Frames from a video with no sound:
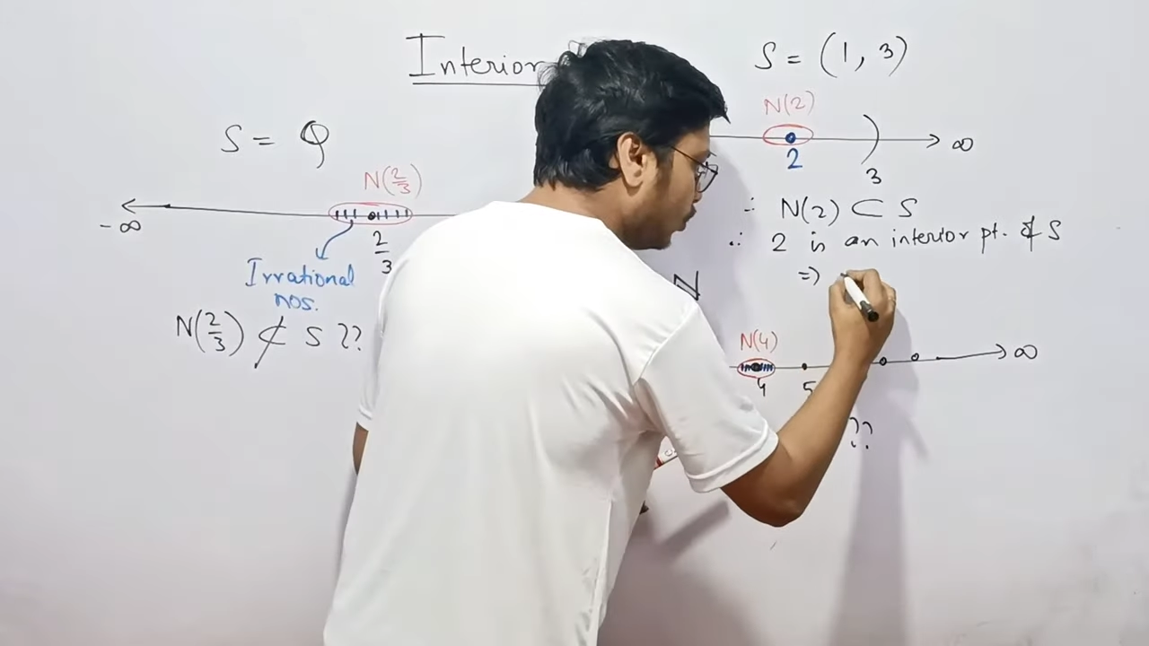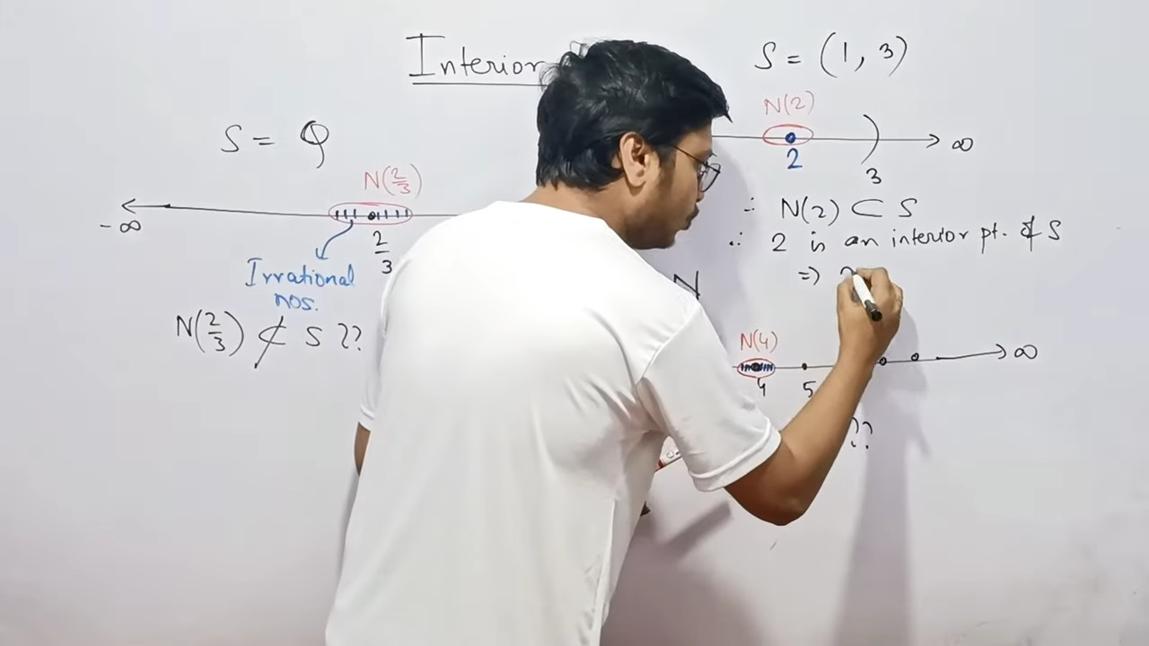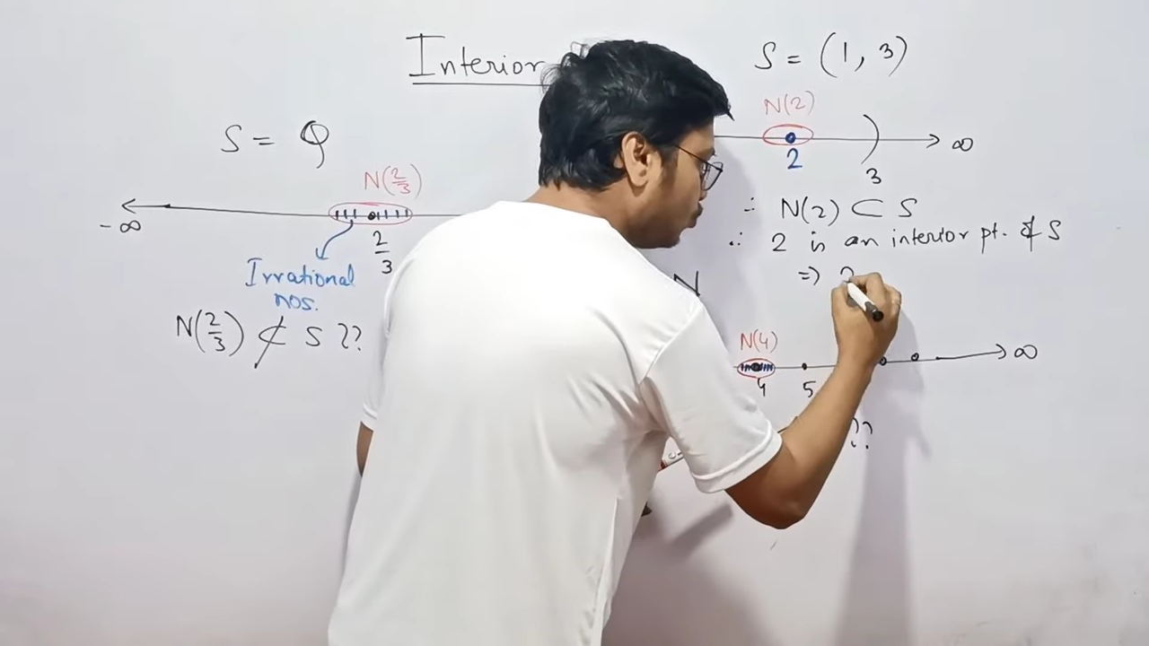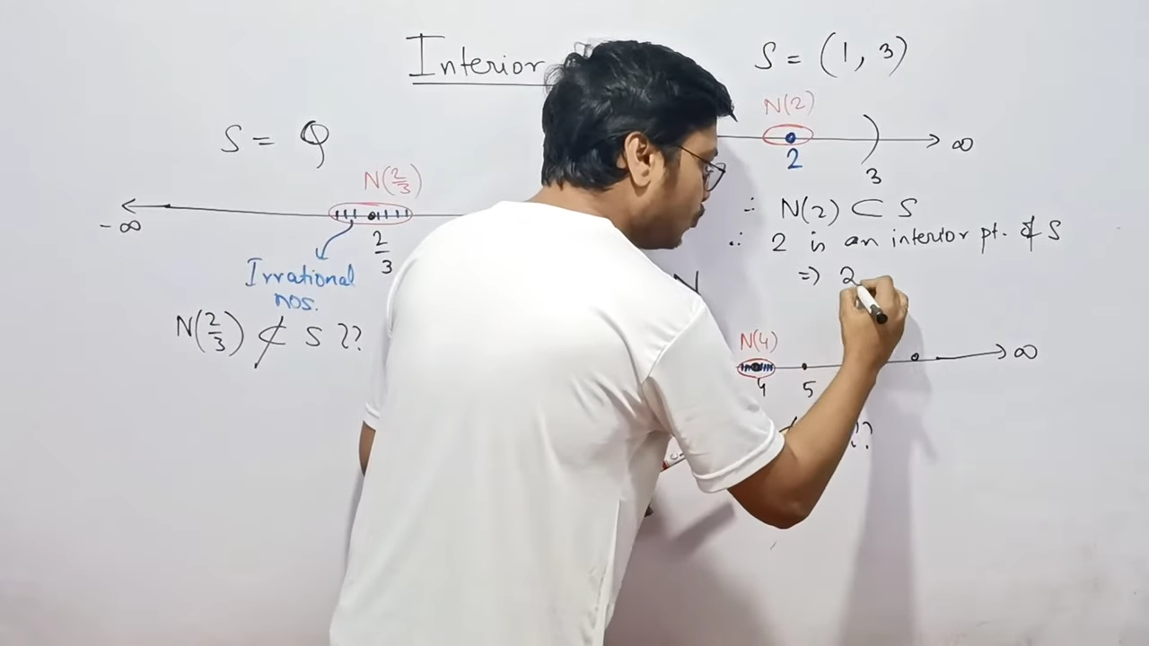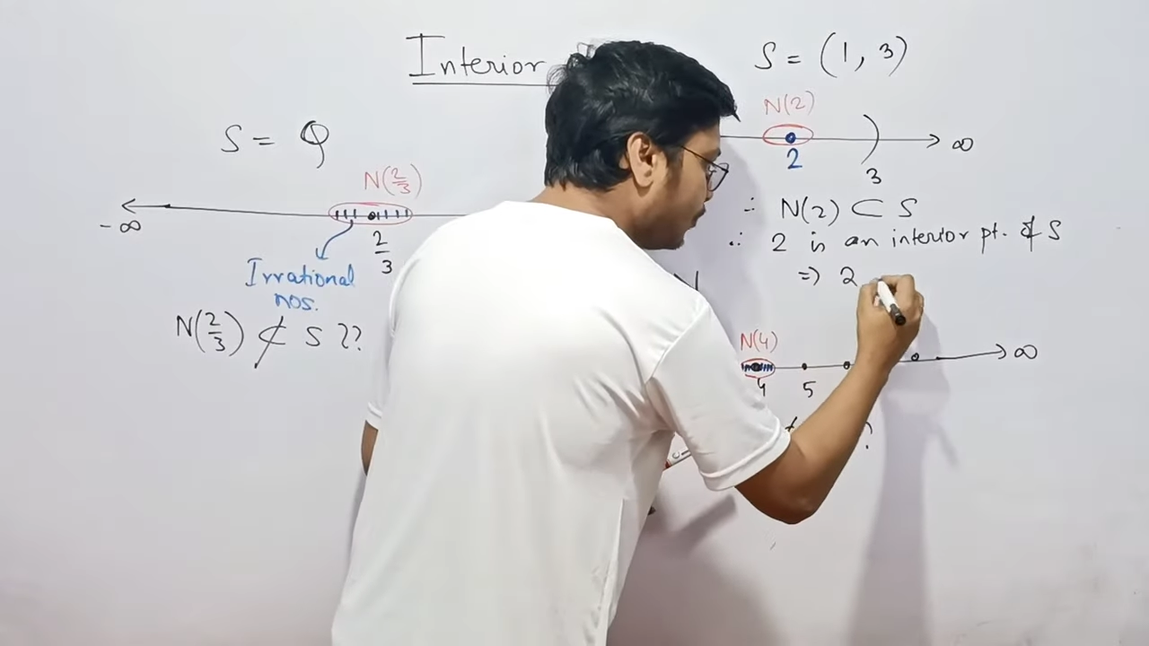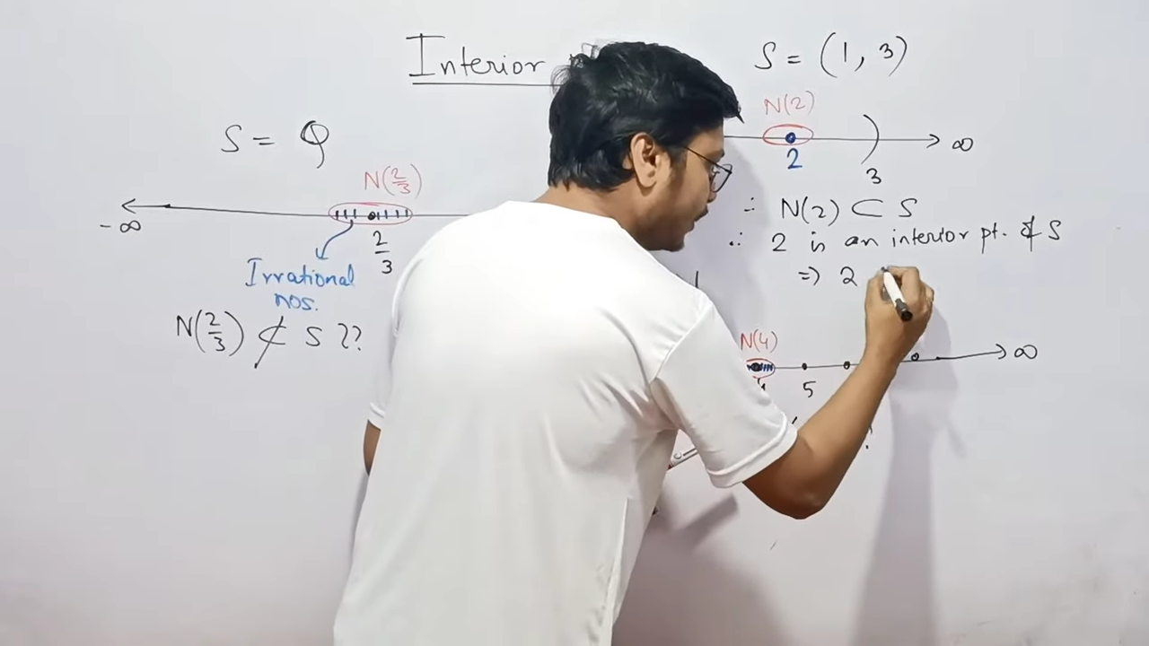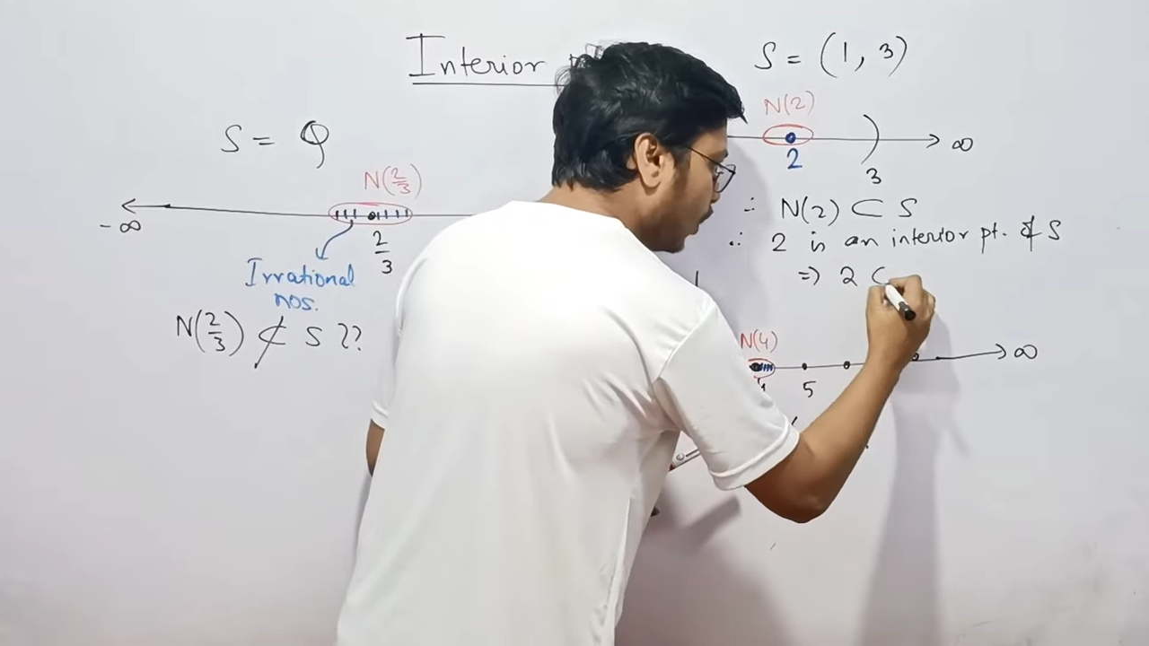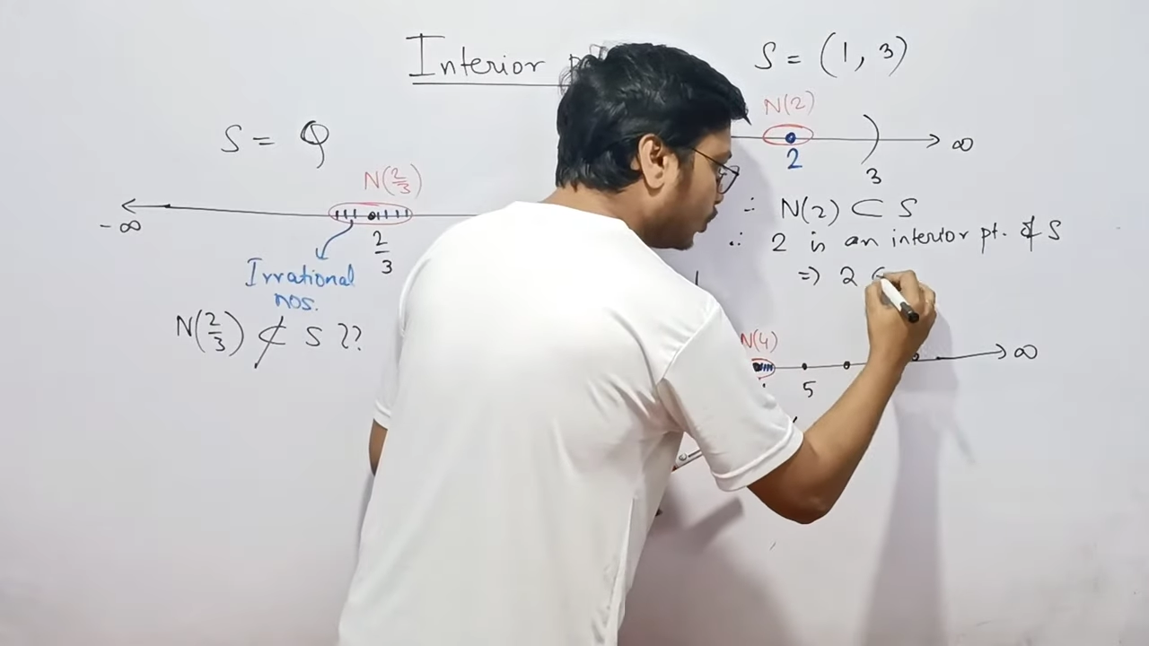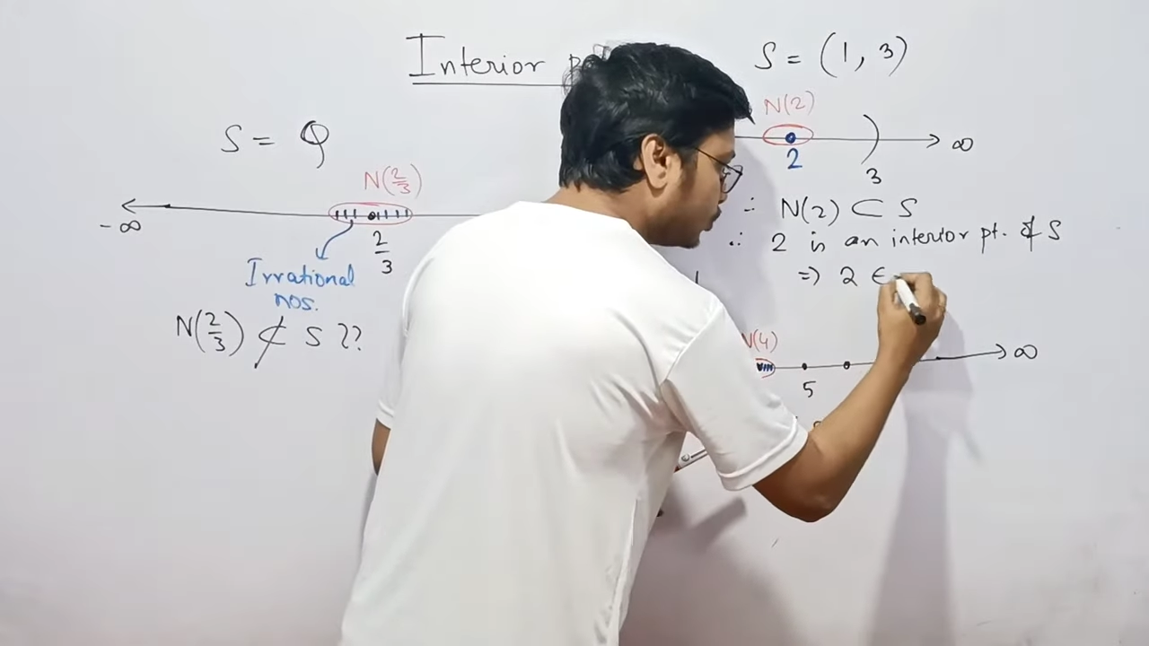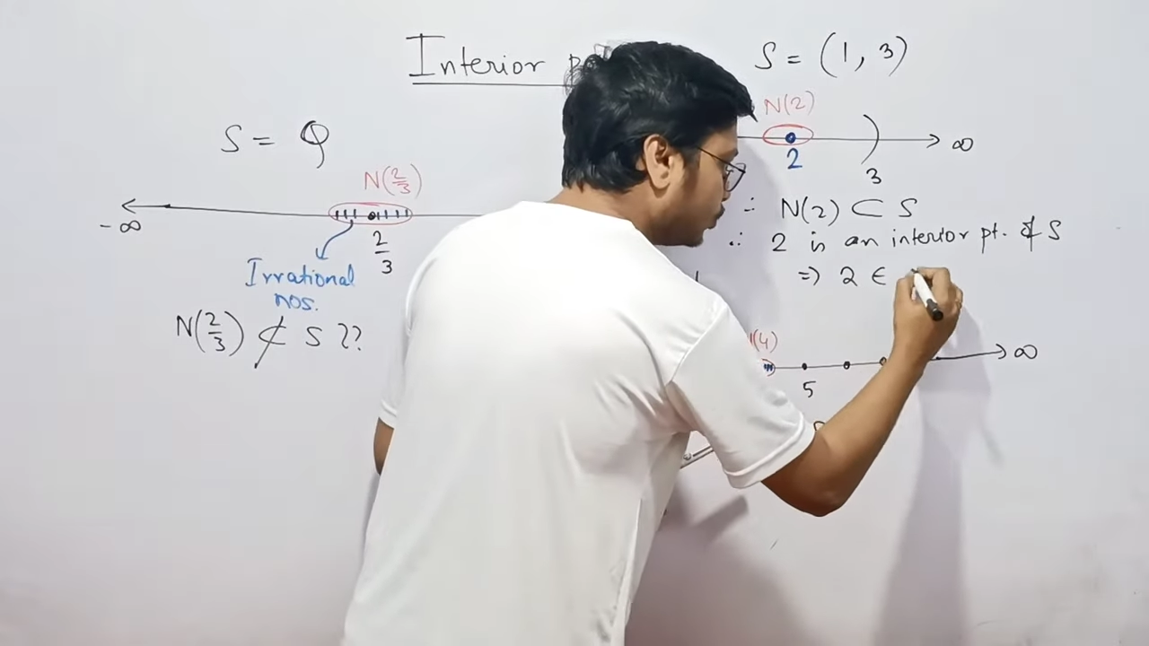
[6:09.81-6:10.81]
2
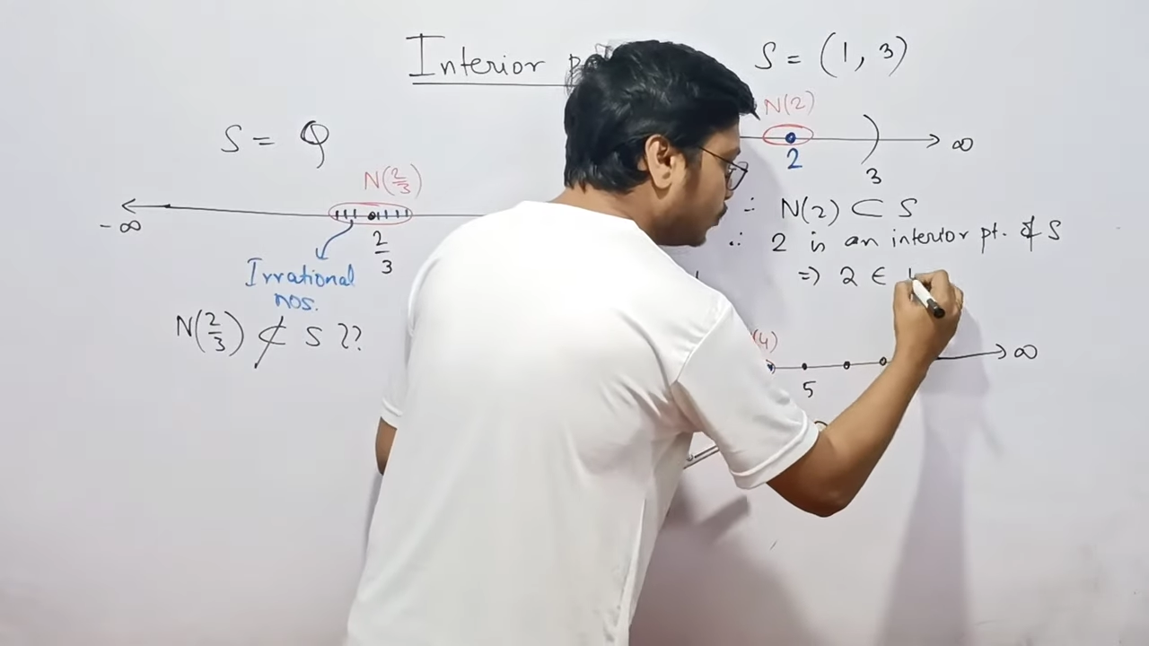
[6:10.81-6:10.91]
belongs